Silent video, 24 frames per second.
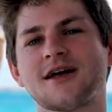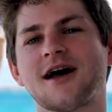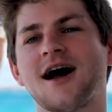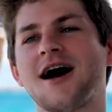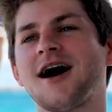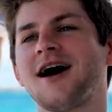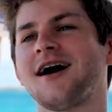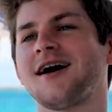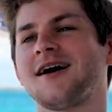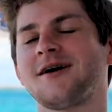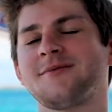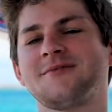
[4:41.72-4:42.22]

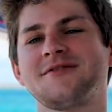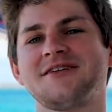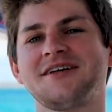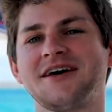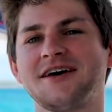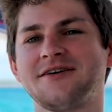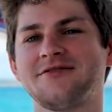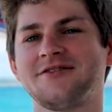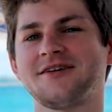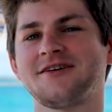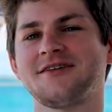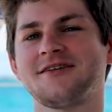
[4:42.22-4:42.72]
I'm
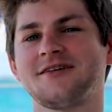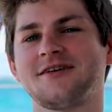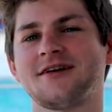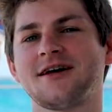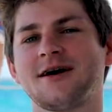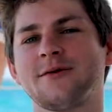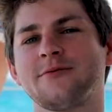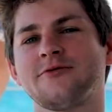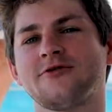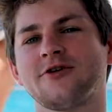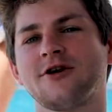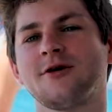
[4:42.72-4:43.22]
David,
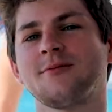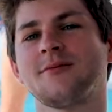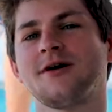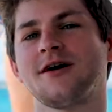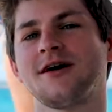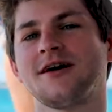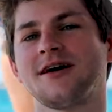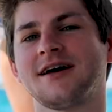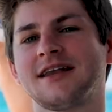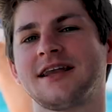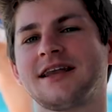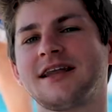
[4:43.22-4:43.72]
and I'm from
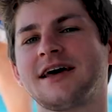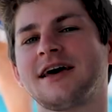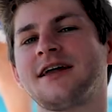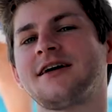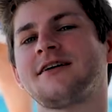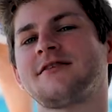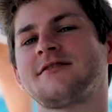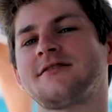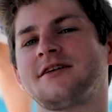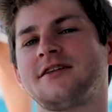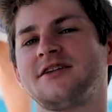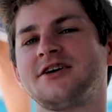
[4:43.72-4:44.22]
uh,
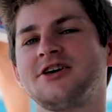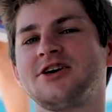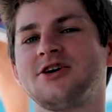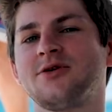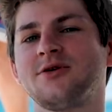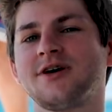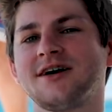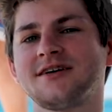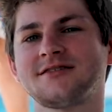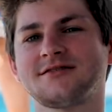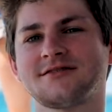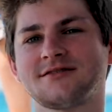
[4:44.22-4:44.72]
Atlanta in the
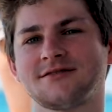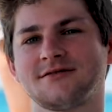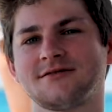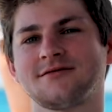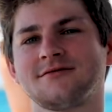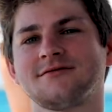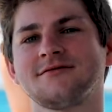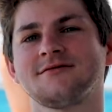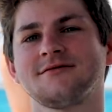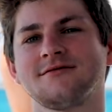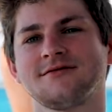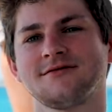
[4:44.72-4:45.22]
U.S.
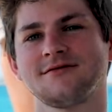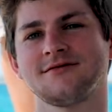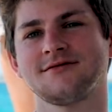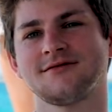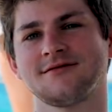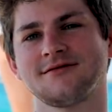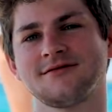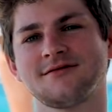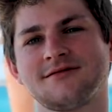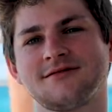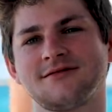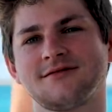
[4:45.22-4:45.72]

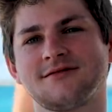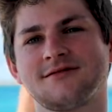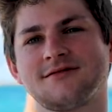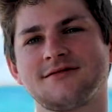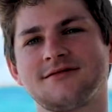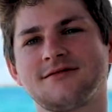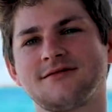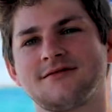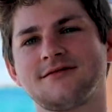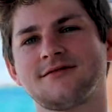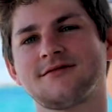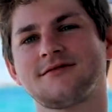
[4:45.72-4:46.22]
And how long have
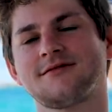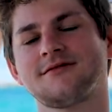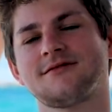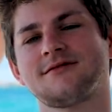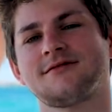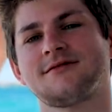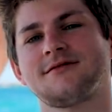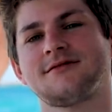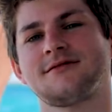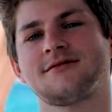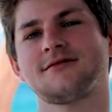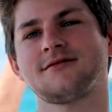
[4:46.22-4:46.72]
you been a
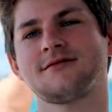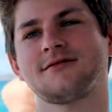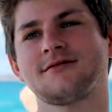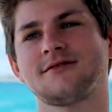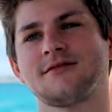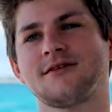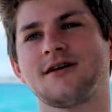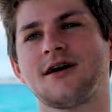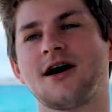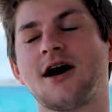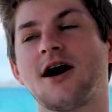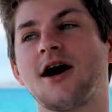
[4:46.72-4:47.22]
patron for?
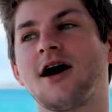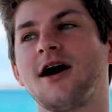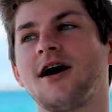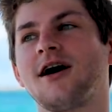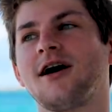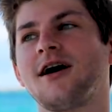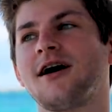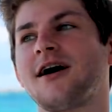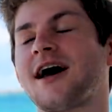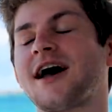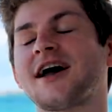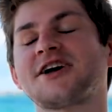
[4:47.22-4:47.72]

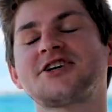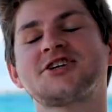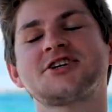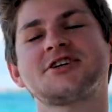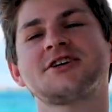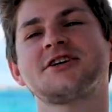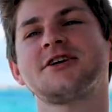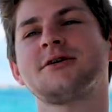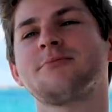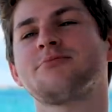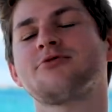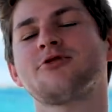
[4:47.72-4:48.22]
Uh,
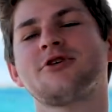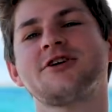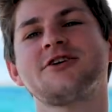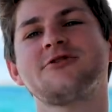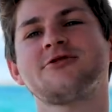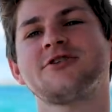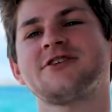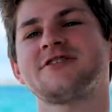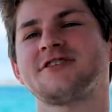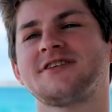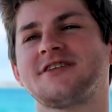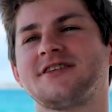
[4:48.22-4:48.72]
actually, pretty
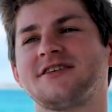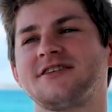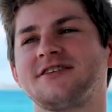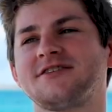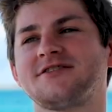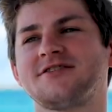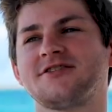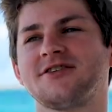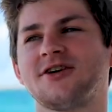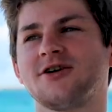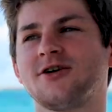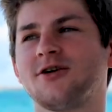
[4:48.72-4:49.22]

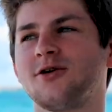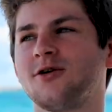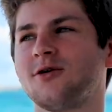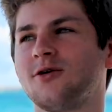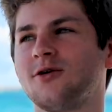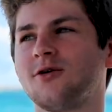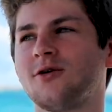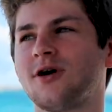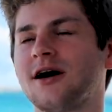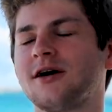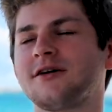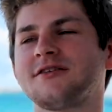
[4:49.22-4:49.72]
recently, so
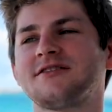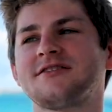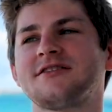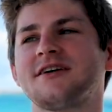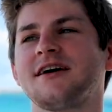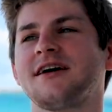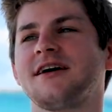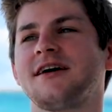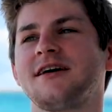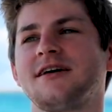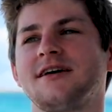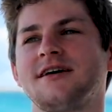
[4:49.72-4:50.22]
I'd
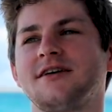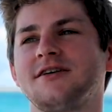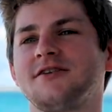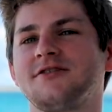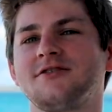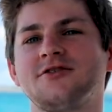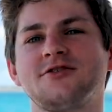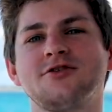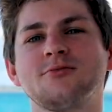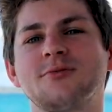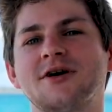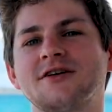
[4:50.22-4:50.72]
say
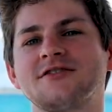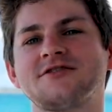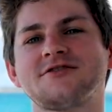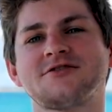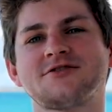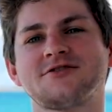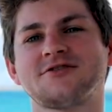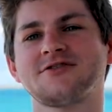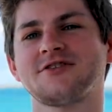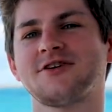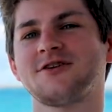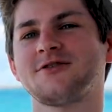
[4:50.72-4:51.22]
two
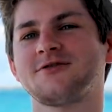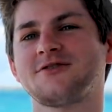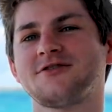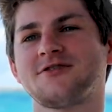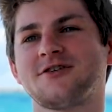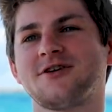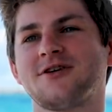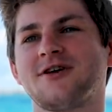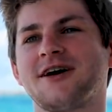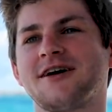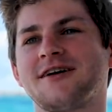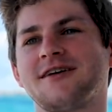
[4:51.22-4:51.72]
months or so.
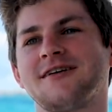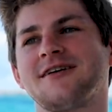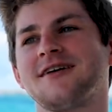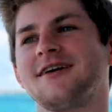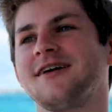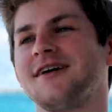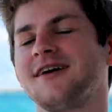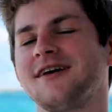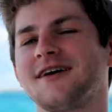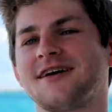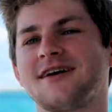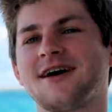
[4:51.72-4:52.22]
So I
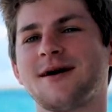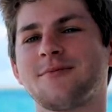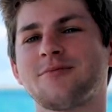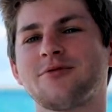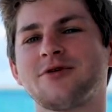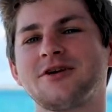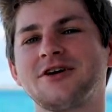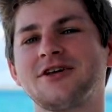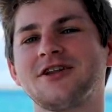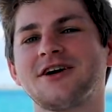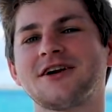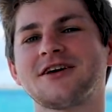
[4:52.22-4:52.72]
got
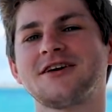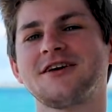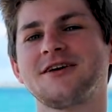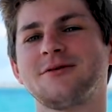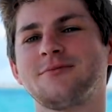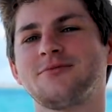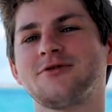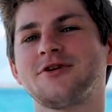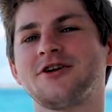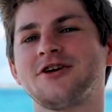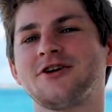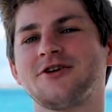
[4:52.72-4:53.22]
pretty
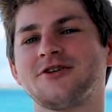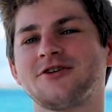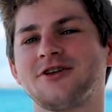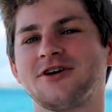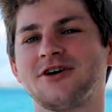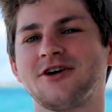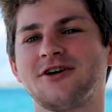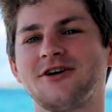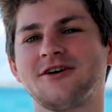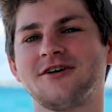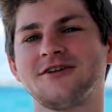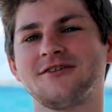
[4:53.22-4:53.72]
lucky pretty
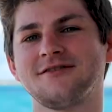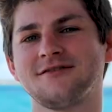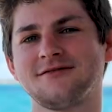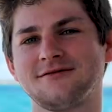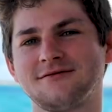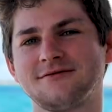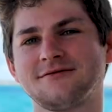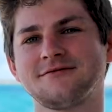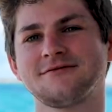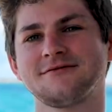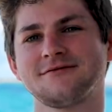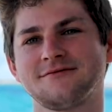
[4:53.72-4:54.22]
early on.
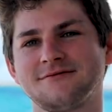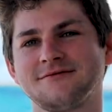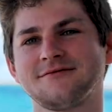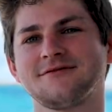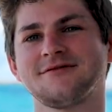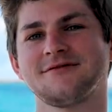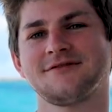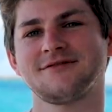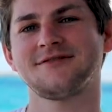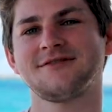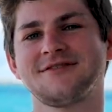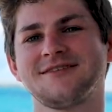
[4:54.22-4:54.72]
Yeah,
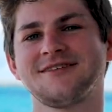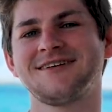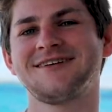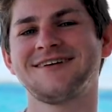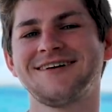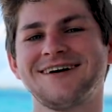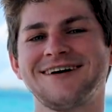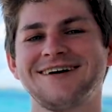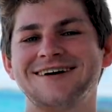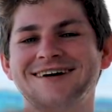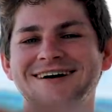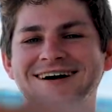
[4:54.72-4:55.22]
nice
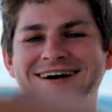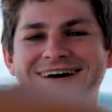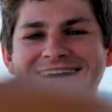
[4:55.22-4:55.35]
work.